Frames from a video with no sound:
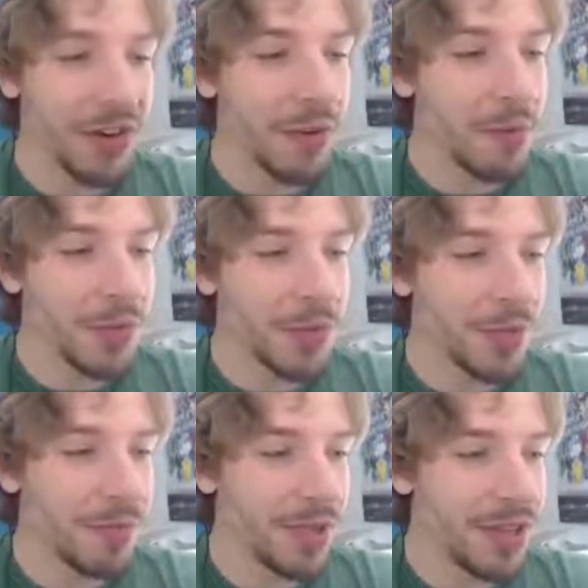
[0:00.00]

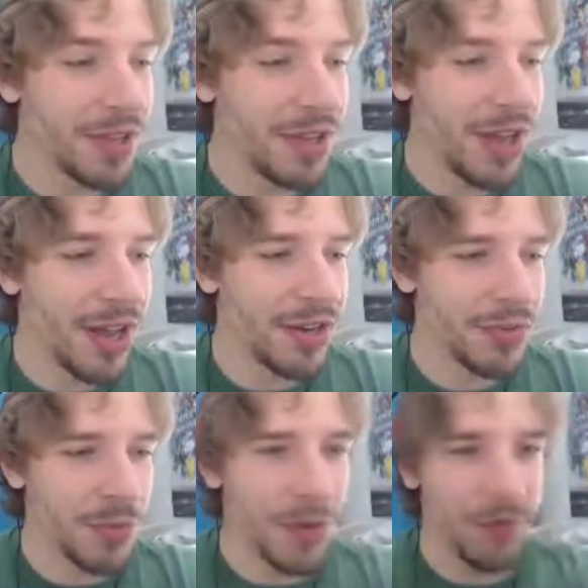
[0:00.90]
between me and
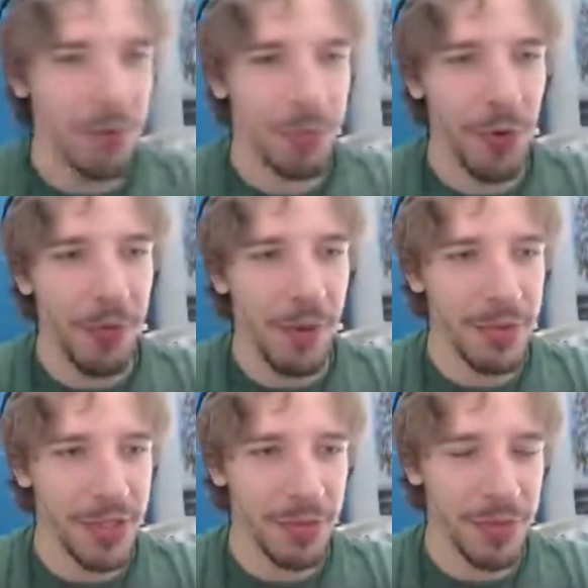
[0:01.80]
one of the programmers
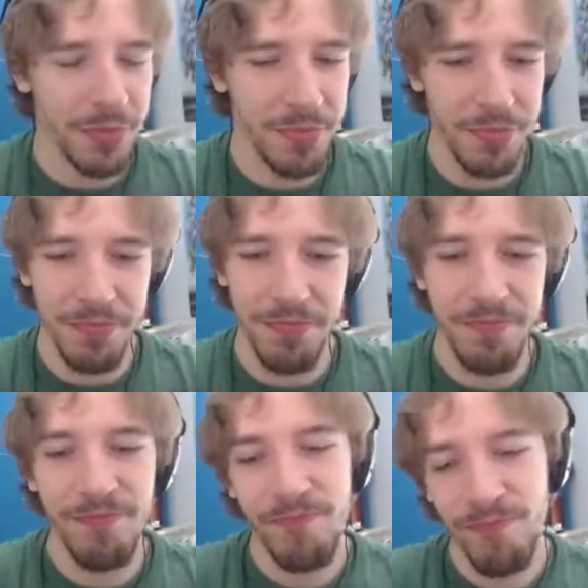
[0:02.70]
that was
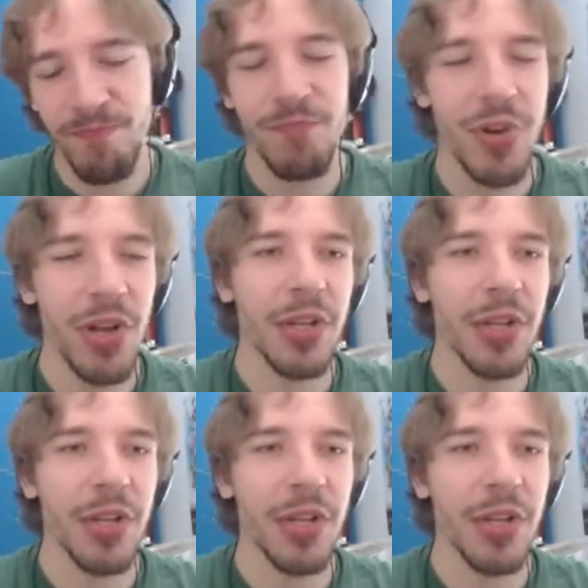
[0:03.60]
building